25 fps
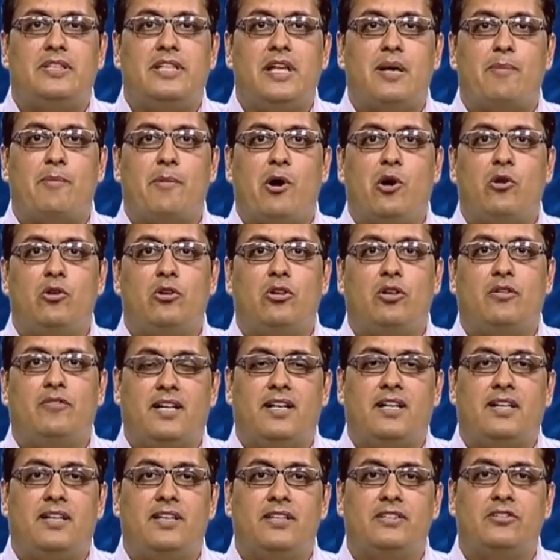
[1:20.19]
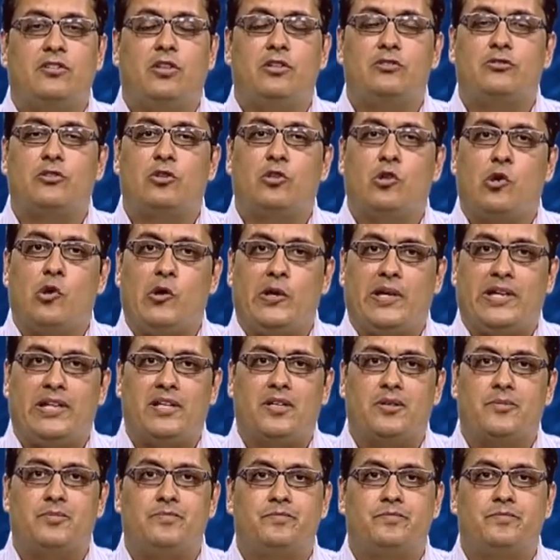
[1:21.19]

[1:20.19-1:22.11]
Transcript: amount of data is also growing.